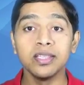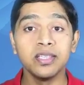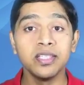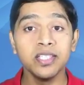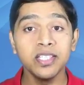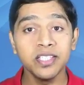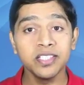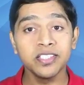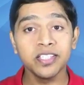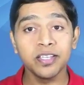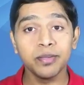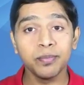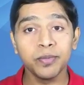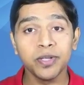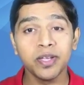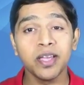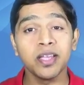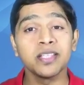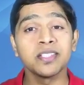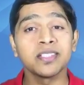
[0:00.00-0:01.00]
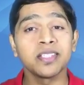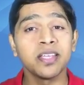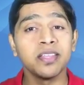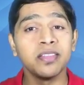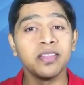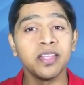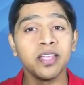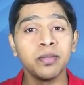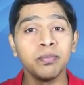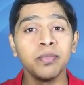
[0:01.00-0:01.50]
These APIs
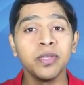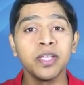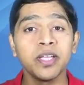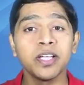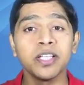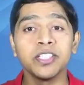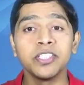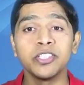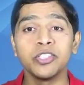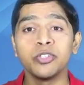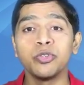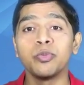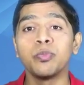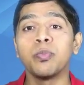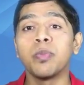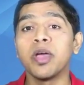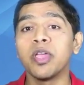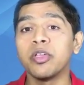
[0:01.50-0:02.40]
can then be consumed